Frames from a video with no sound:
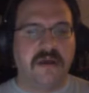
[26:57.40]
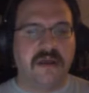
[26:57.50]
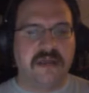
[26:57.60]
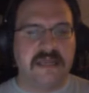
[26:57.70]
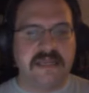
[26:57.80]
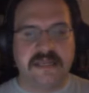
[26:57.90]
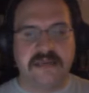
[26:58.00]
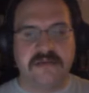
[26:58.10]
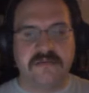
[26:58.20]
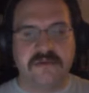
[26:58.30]
he
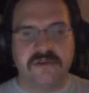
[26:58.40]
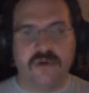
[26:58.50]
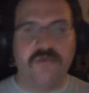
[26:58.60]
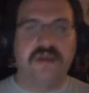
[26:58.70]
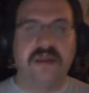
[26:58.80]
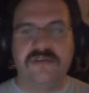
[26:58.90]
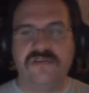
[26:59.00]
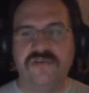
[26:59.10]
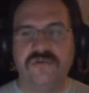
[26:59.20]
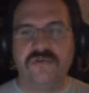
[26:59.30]
didn't donate
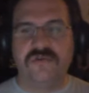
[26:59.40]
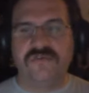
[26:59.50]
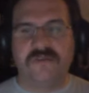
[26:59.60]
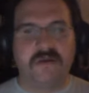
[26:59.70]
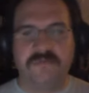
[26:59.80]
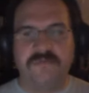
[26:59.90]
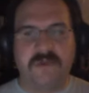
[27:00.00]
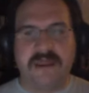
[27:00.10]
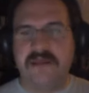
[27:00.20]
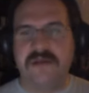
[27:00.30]
to some
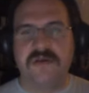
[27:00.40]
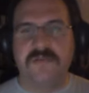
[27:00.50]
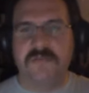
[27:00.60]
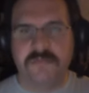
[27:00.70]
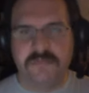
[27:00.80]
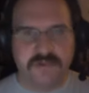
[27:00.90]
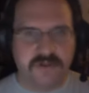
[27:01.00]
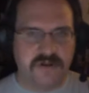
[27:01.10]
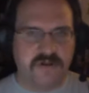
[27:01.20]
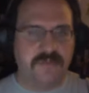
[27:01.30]
random political